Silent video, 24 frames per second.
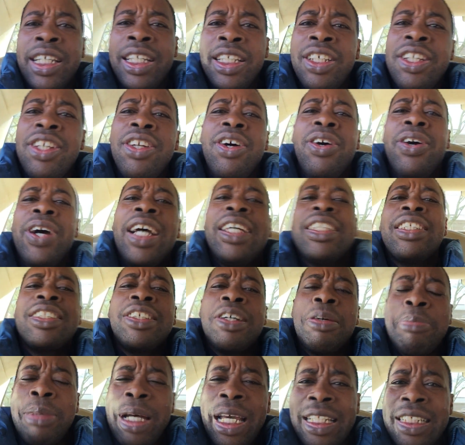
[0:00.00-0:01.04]
as
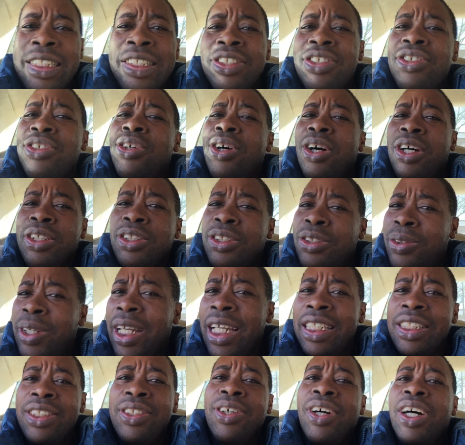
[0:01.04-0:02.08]
somebody to talk to. I
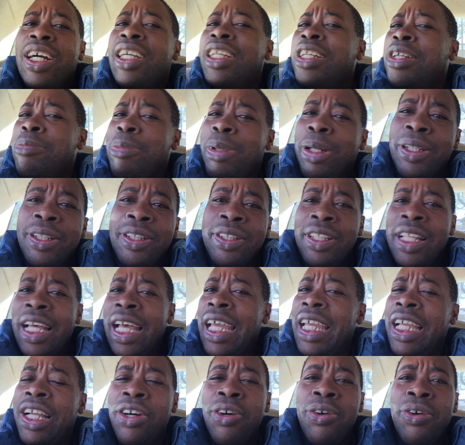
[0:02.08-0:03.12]

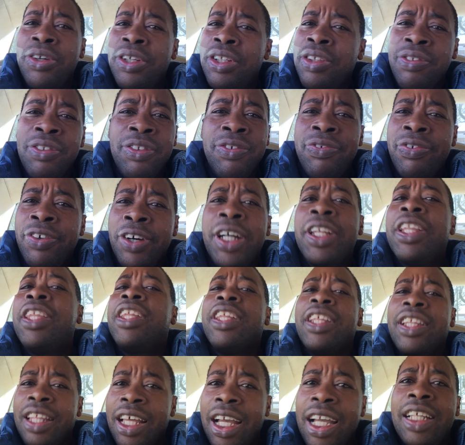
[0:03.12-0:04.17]
ain't going further
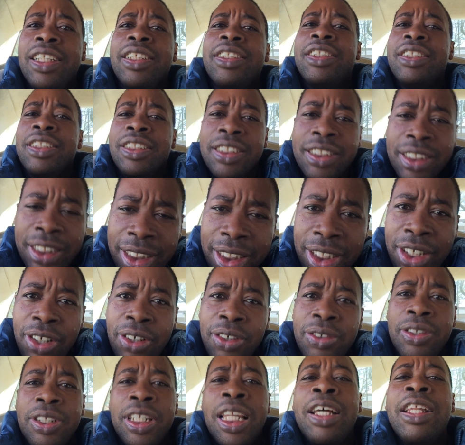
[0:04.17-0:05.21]
than that.
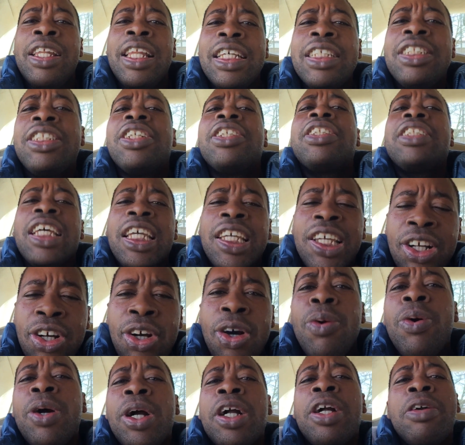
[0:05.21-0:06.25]
Let's just say your
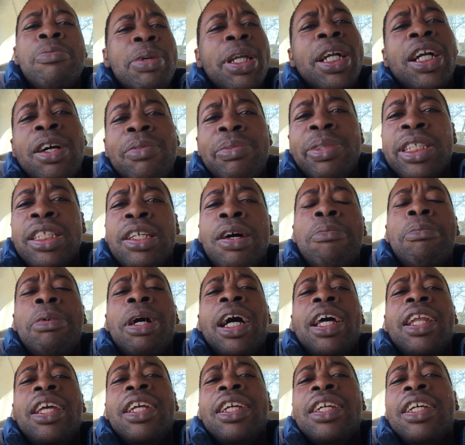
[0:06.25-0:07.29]
coworker becomes
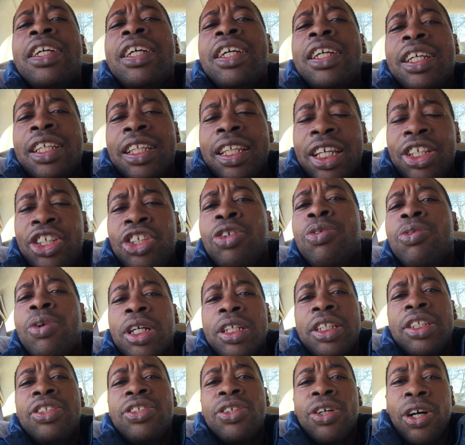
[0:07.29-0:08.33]
somebody that you
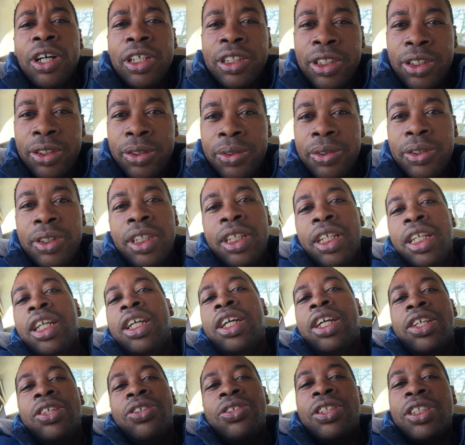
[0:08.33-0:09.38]
want to talk to.
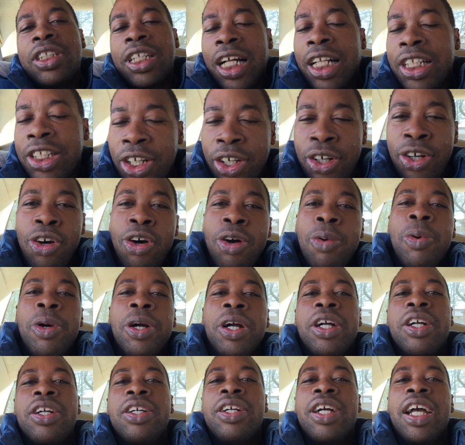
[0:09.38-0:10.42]
You tell your
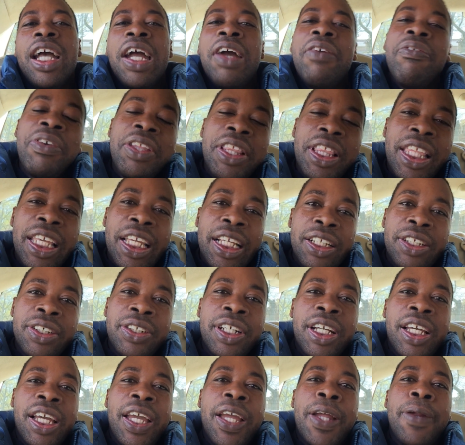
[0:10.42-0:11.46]
coworker everything,
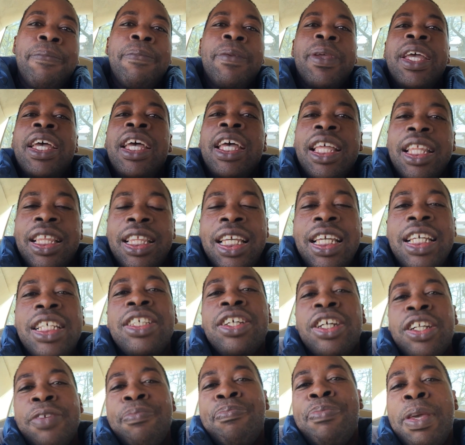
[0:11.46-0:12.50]
okay? These
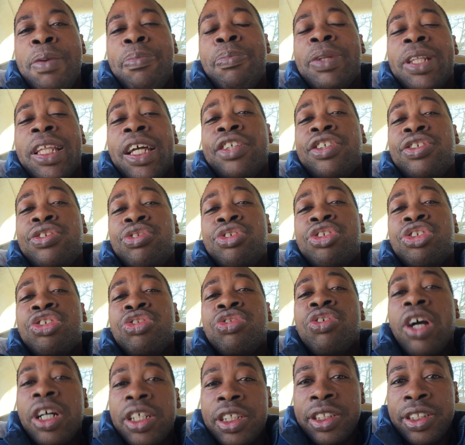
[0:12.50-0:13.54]
are the people that you
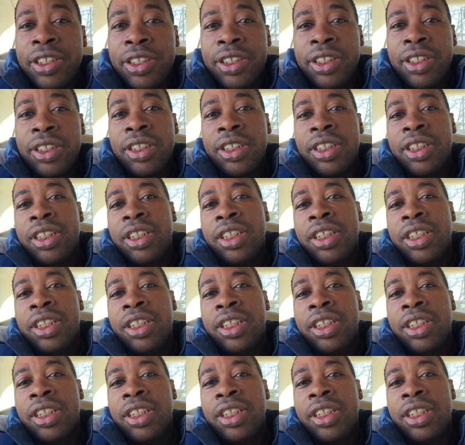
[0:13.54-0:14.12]
trust